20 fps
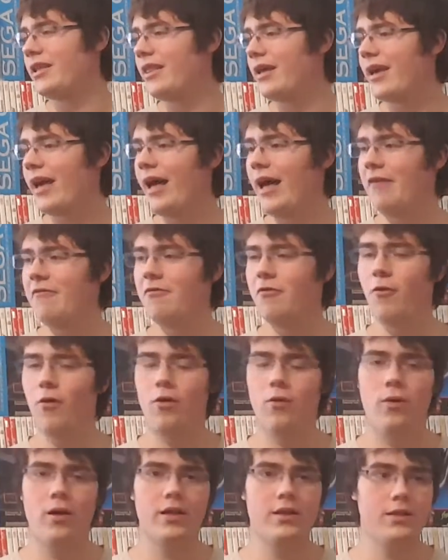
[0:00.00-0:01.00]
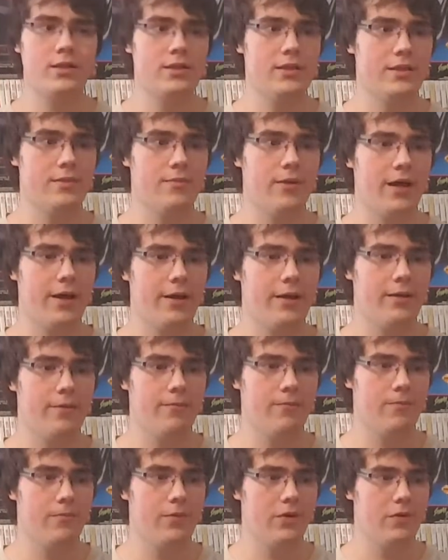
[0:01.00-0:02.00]
think I have 4 1s in my
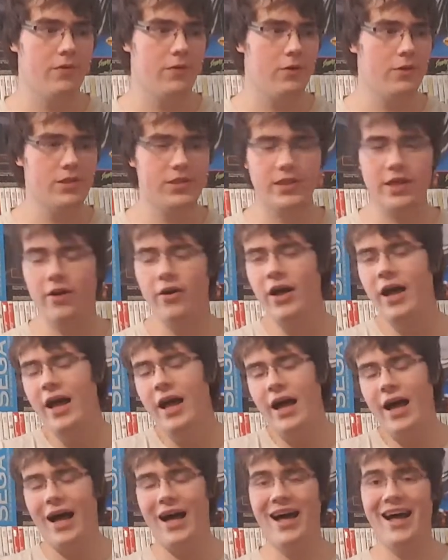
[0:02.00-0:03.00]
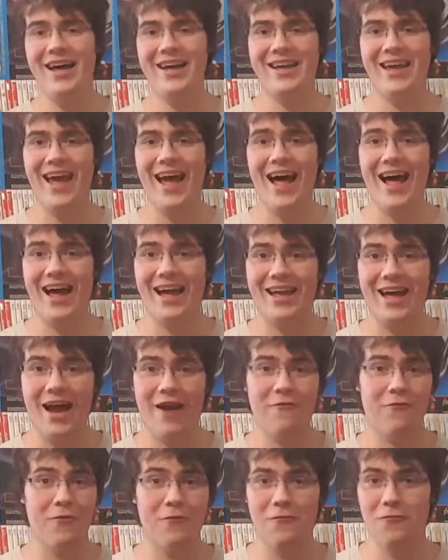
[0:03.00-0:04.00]
billfold. So yeah, I
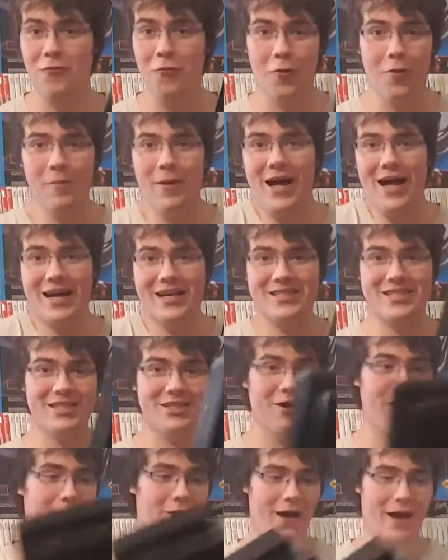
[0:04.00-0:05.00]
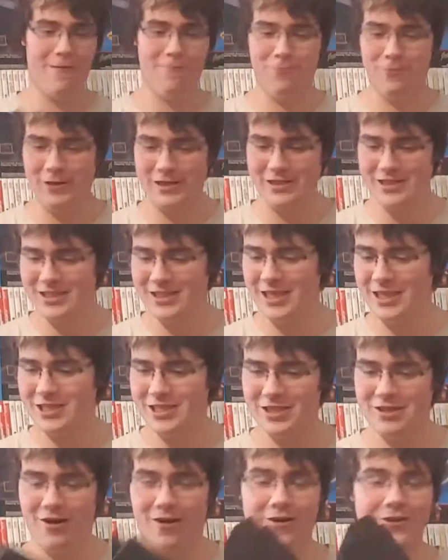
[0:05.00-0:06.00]
got it for $4. So a
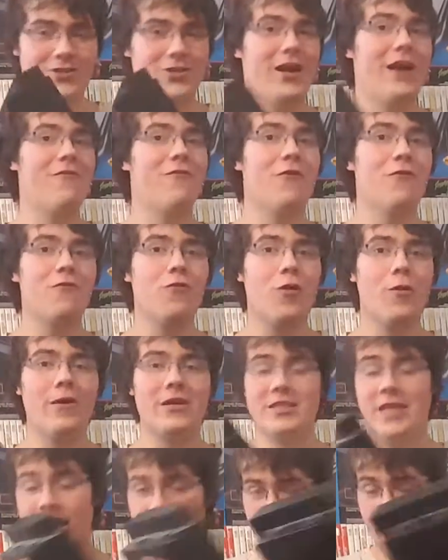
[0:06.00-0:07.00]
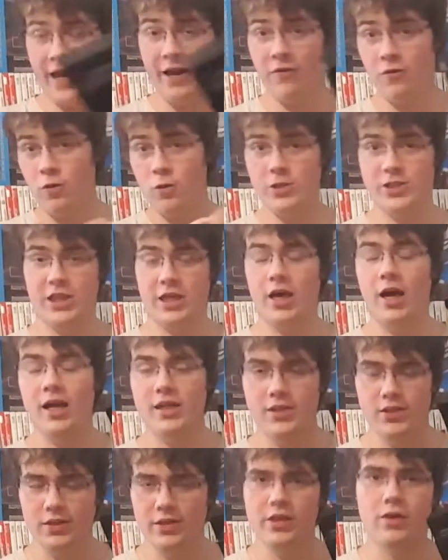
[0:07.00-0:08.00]
PlayStation hard drive for $4, and of course the
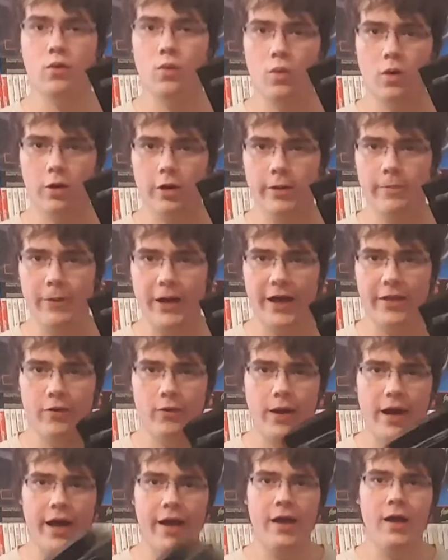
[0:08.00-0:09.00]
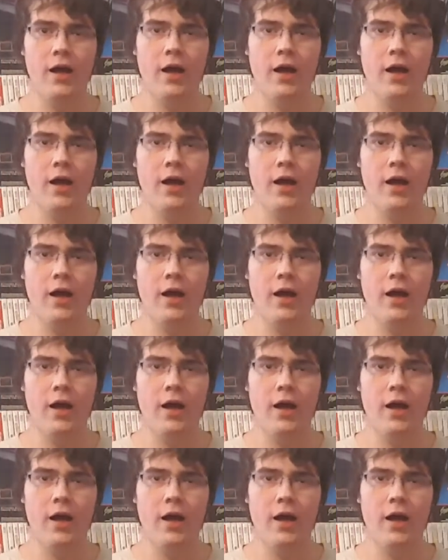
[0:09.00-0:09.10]
console didn't work. By the way,